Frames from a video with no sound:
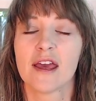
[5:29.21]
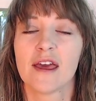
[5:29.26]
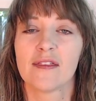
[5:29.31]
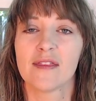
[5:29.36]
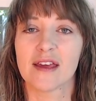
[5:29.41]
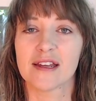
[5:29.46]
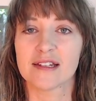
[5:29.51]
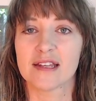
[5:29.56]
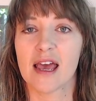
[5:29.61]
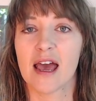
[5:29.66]

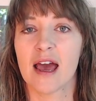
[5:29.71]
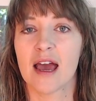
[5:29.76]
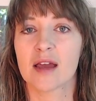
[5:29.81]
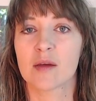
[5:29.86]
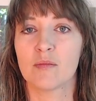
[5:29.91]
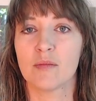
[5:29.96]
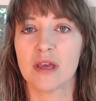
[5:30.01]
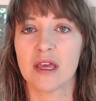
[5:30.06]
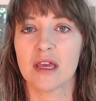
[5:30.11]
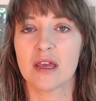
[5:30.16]
they
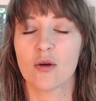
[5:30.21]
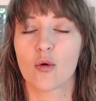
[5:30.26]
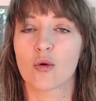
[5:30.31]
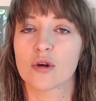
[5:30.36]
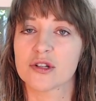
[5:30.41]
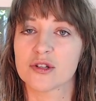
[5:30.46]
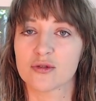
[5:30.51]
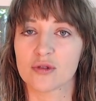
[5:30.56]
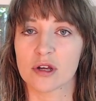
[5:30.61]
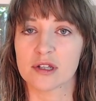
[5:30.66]
tag me or
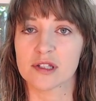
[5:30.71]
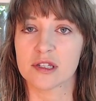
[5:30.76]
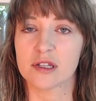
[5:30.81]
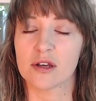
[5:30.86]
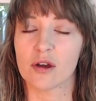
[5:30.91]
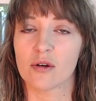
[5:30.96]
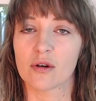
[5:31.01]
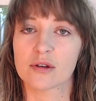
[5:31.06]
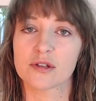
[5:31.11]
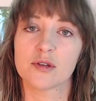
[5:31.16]
Trusty
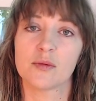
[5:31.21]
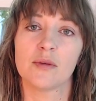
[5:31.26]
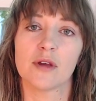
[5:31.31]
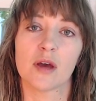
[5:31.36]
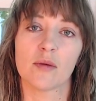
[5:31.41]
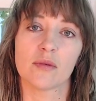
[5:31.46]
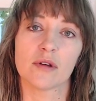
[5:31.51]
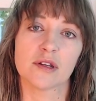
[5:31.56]
Oak to be able